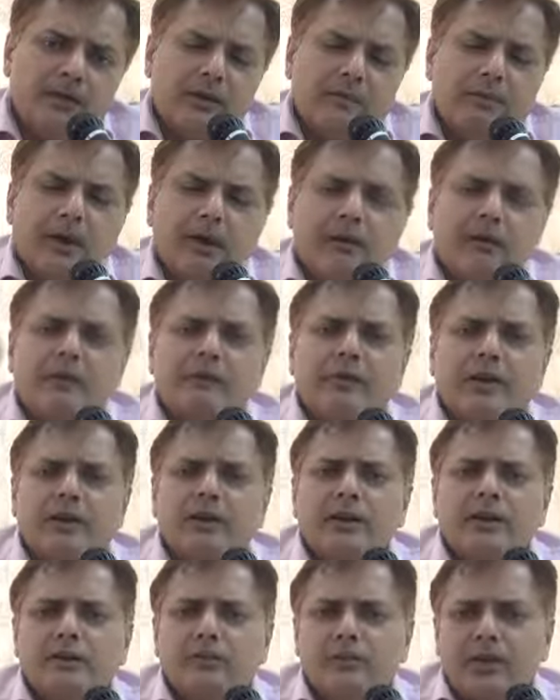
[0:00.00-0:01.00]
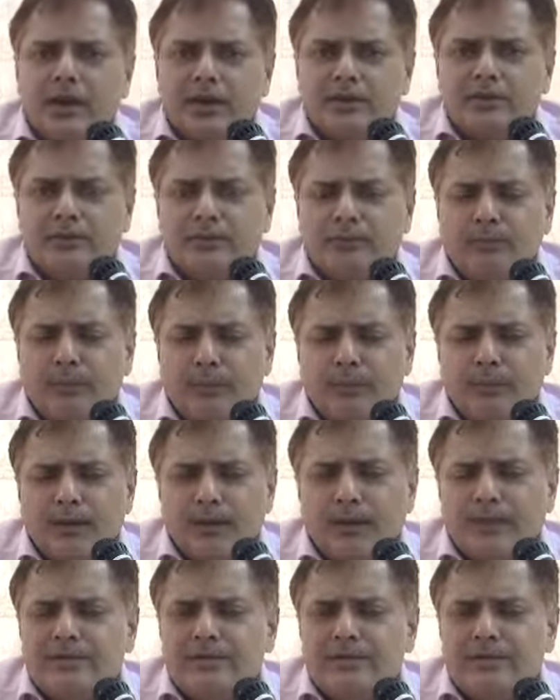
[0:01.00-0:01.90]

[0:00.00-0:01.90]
the power went into the hands of people,